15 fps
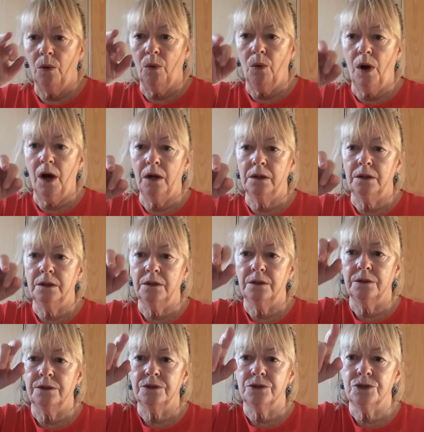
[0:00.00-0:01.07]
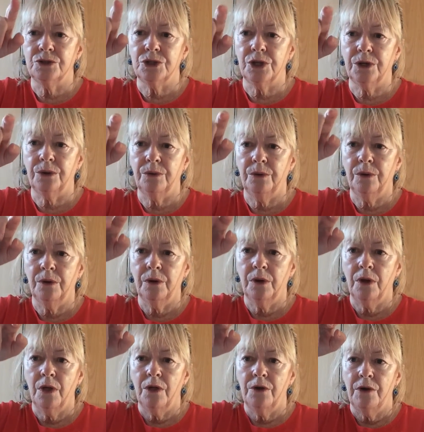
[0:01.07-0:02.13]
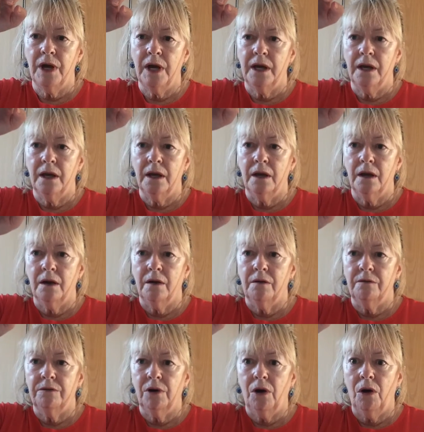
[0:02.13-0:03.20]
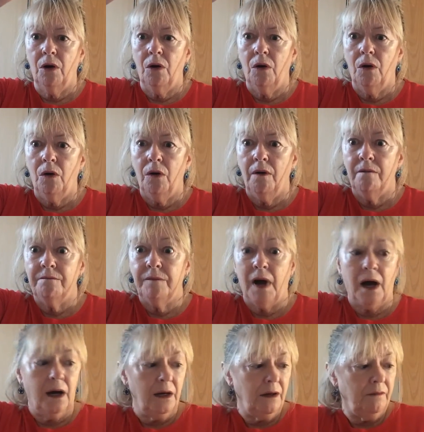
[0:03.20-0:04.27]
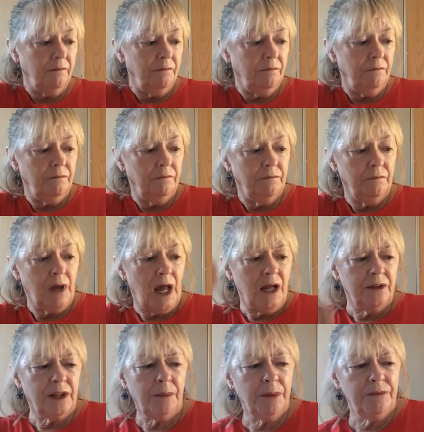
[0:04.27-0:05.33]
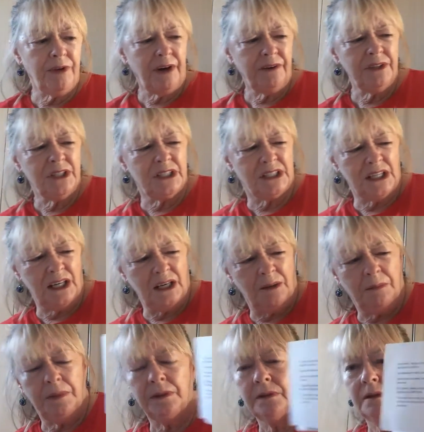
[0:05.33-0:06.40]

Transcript: 1, 2, 3, 4, 5. They were very steep